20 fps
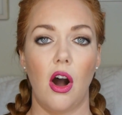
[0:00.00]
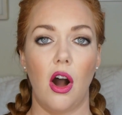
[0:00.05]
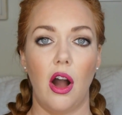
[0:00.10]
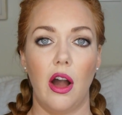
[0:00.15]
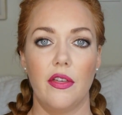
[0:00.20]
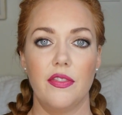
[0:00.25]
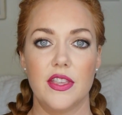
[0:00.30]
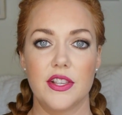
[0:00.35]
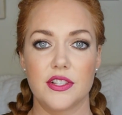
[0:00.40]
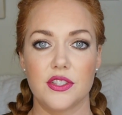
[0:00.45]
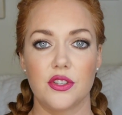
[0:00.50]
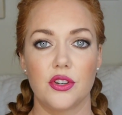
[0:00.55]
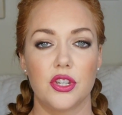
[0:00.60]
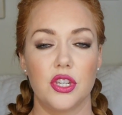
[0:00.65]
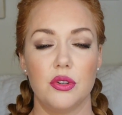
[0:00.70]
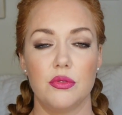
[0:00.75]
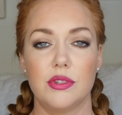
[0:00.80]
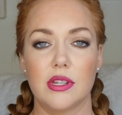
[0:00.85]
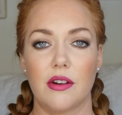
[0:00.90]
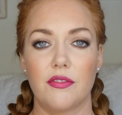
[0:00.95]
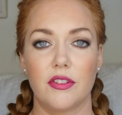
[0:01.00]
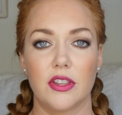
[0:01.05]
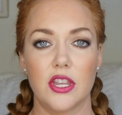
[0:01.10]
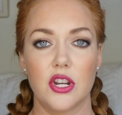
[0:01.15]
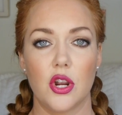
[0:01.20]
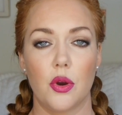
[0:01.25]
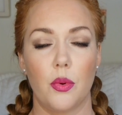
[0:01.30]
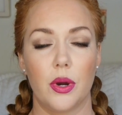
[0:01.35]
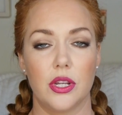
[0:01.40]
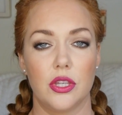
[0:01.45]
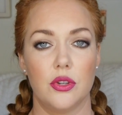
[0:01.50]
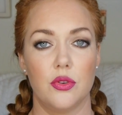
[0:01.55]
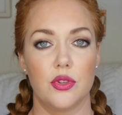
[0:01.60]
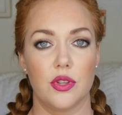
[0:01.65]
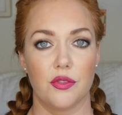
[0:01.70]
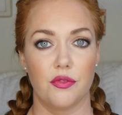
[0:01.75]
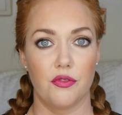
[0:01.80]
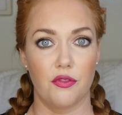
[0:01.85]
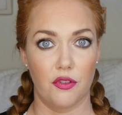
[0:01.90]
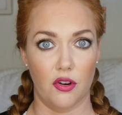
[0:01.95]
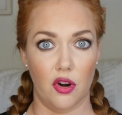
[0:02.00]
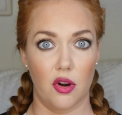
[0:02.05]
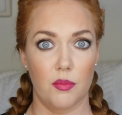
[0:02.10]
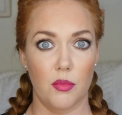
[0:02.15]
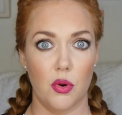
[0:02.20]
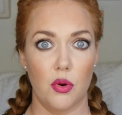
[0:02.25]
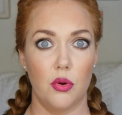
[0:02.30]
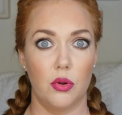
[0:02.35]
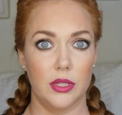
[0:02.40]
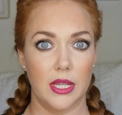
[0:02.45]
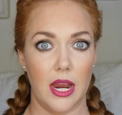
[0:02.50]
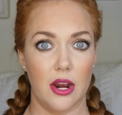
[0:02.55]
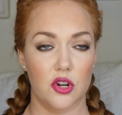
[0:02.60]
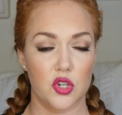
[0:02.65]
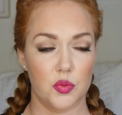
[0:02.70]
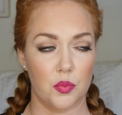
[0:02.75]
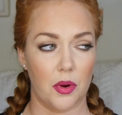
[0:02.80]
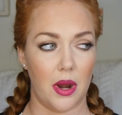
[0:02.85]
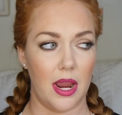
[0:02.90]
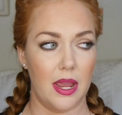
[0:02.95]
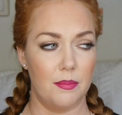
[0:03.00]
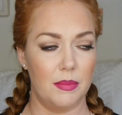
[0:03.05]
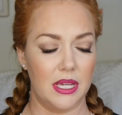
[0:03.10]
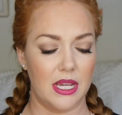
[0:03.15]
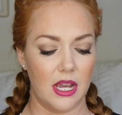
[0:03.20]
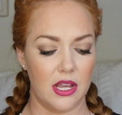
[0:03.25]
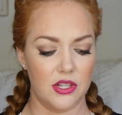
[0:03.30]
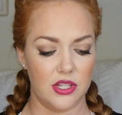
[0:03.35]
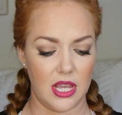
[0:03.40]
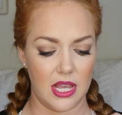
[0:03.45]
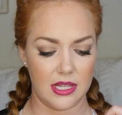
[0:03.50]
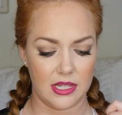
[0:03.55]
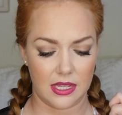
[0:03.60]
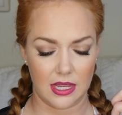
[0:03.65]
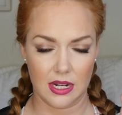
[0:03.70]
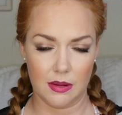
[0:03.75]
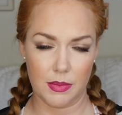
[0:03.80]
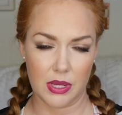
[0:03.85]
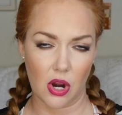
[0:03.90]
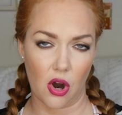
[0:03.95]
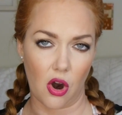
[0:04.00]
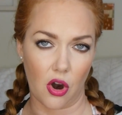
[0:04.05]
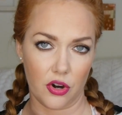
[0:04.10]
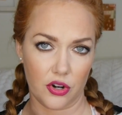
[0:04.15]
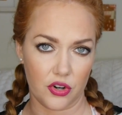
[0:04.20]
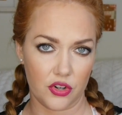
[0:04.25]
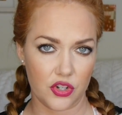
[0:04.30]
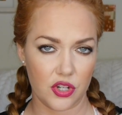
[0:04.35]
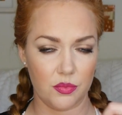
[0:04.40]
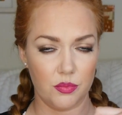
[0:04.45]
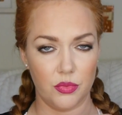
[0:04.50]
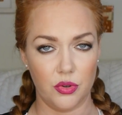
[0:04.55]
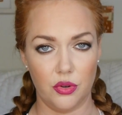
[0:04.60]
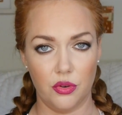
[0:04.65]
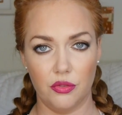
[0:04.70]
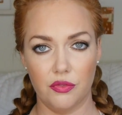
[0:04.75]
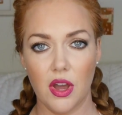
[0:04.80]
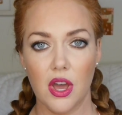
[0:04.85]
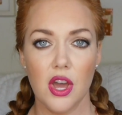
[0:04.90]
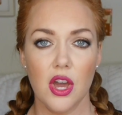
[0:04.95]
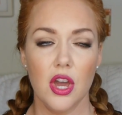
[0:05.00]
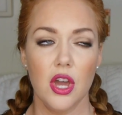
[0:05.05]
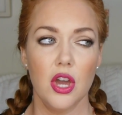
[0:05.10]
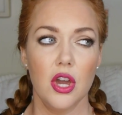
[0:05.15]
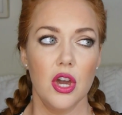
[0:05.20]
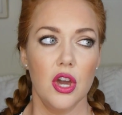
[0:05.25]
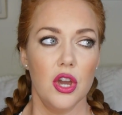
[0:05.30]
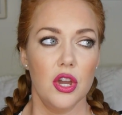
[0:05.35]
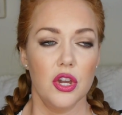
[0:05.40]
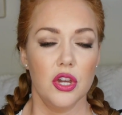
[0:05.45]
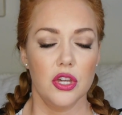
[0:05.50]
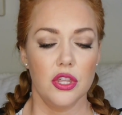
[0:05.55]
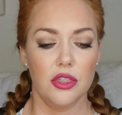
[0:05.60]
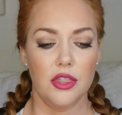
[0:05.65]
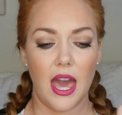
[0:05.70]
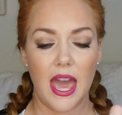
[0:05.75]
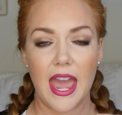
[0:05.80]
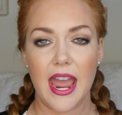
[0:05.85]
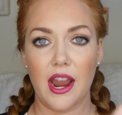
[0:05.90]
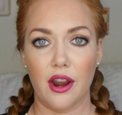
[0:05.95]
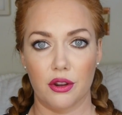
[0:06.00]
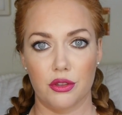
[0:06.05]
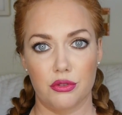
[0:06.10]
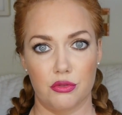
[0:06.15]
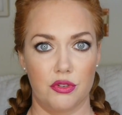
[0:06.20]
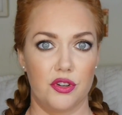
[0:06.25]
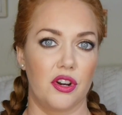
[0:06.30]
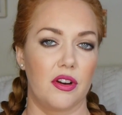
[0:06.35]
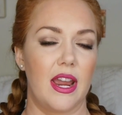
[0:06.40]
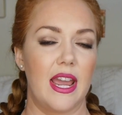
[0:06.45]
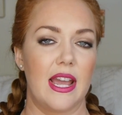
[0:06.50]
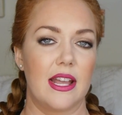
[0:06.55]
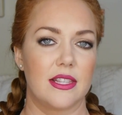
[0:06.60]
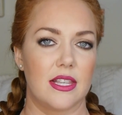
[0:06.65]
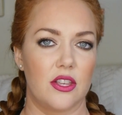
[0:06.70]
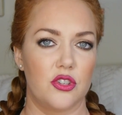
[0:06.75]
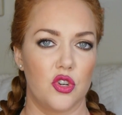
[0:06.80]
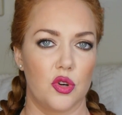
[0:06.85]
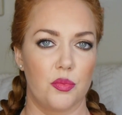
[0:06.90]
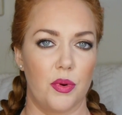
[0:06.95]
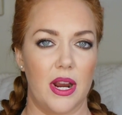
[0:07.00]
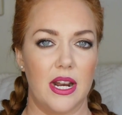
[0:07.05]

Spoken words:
On this look, you definitely don't want to use a firm hold hairspray because it's going to be harder to move the hair through your hands as you're